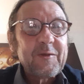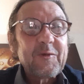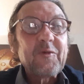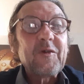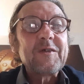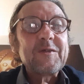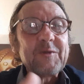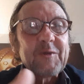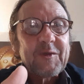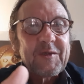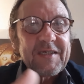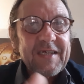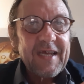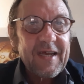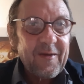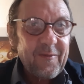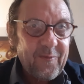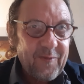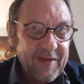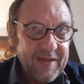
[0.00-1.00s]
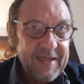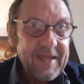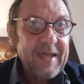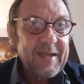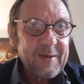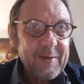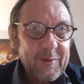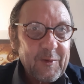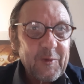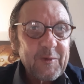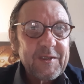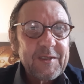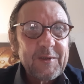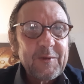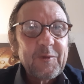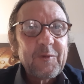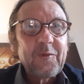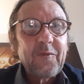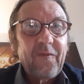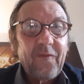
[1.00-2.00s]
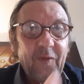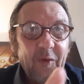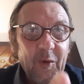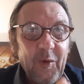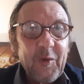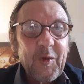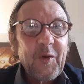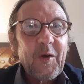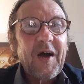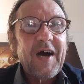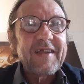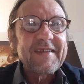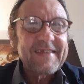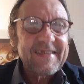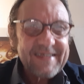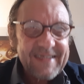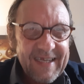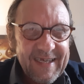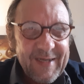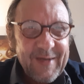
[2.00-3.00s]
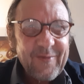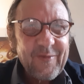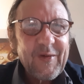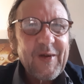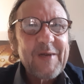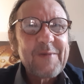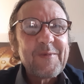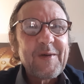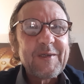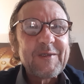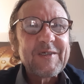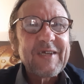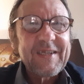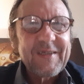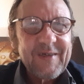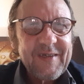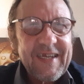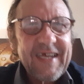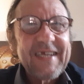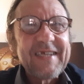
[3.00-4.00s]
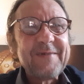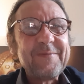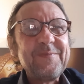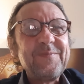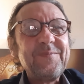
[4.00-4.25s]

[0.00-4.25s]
trust yourself, and continue to follow your heart. Thank you very much, Adonai.